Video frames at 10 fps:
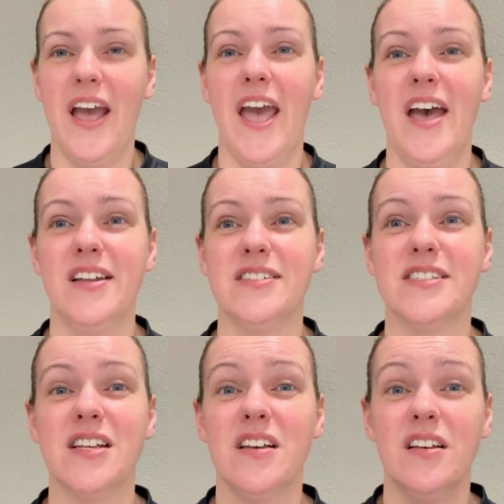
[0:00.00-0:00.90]

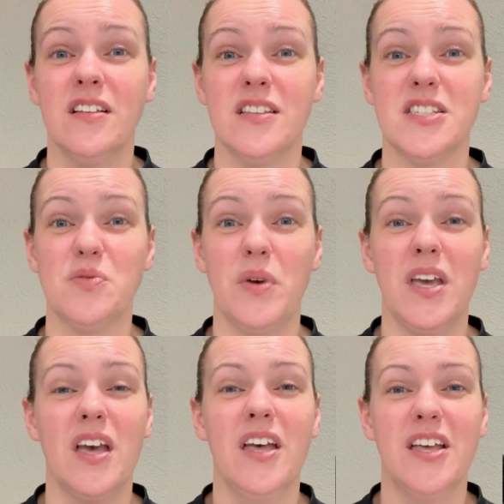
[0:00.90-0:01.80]
And this
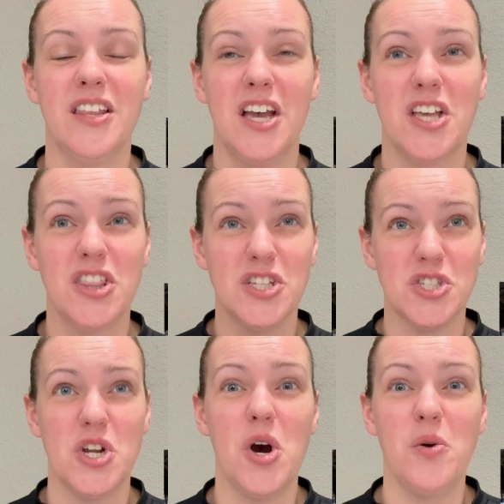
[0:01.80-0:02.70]
week, like, the
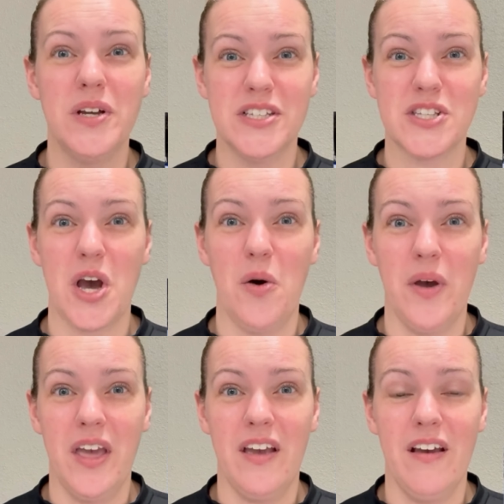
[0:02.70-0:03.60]
snow is
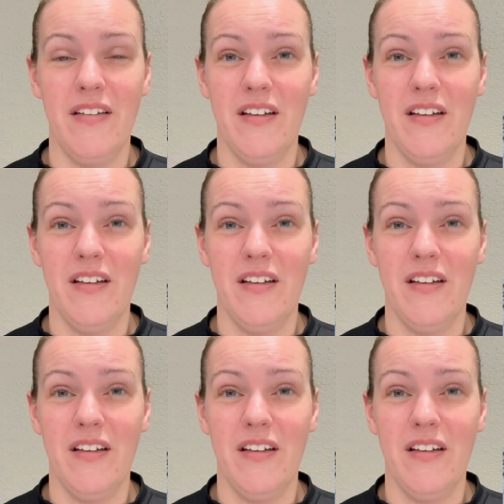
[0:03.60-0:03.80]
going,